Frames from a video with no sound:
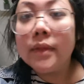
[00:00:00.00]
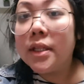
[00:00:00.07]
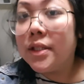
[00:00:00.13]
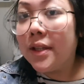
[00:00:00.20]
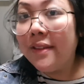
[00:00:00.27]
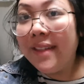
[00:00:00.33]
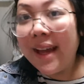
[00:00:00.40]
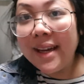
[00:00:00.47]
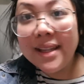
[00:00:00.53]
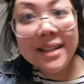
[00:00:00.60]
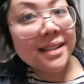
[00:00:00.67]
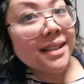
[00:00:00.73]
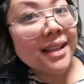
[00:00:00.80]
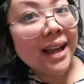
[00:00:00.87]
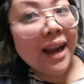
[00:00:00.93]
So that
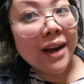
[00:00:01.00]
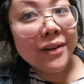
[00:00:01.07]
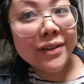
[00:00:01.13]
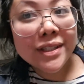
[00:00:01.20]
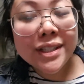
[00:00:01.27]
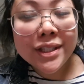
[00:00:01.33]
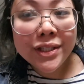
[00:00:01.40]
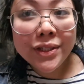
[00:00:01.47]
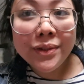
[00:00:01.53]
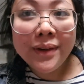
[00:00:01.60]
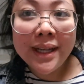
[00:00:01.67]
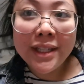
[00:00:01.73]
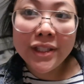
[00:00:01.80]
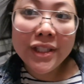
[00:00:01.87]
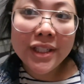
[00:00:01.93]
is the current
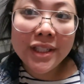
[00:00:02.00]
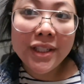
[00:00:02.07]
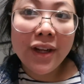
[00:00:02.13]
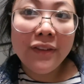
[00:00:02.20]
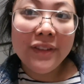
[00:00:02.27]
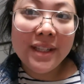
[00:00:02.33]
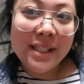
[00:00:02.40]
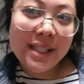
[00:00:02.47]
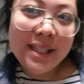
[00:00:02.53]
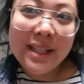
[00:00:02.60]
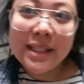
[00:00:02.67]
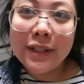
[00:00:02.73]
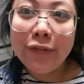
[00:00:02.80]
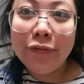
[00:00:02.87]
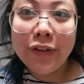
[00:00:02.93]
situation. Obviously,
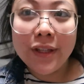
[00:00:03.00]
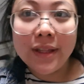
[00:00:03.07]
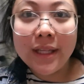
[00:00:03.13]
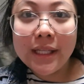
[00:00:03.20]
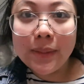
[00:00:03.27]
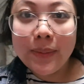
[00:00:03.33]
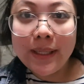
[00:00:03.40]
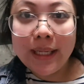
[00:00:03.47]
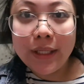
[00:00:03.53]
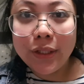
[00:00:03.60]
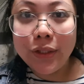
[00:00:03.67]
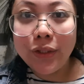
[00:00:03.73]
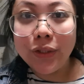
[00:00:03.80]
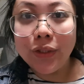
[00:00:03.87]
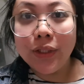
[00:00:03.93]
there's a few things we need to
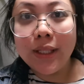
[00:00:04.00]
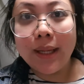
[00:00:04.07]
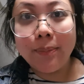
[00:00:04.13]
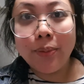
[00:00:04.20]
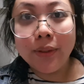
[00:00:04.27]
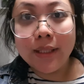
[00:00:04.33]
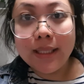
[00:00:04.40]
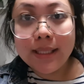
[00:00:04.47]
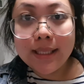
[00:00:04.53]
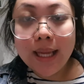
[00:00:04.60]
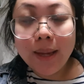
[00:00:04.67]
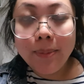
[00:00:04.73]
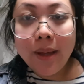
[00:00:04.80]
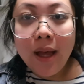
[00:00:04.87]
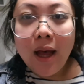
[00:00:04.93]
do, like put this
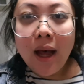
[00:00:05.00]
up.